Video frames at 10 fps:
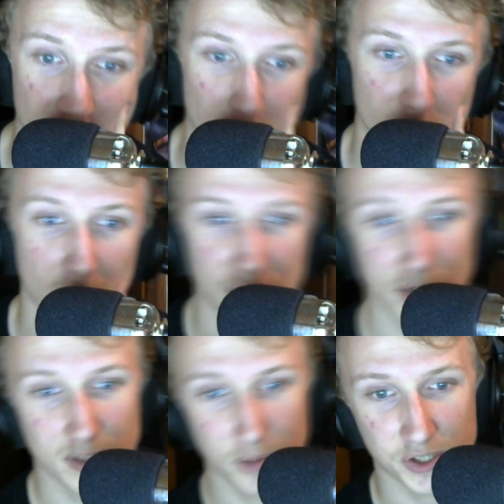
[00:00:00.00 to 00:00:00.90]
Mourinho, Chelsea
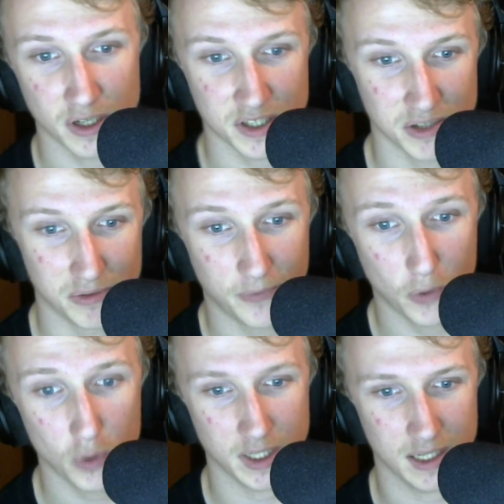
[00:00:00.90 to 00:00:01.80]
boss signs new
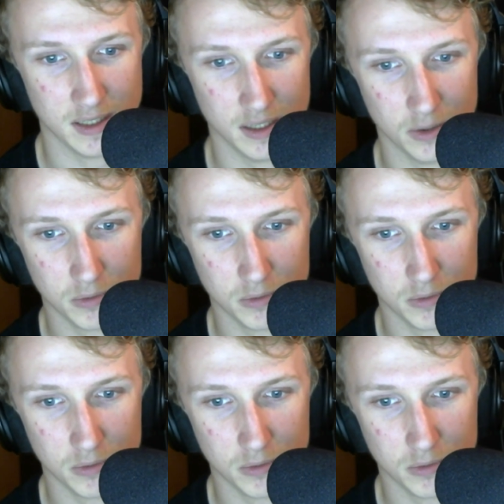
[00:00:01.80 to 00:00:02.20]
four year deal.